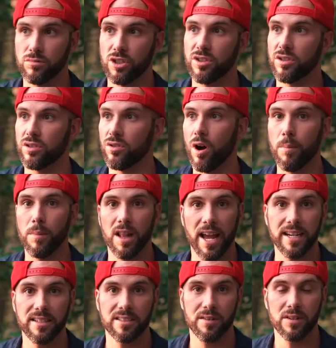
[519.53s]
just a normal
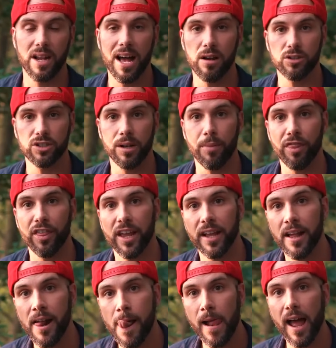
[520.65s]
A7R or something.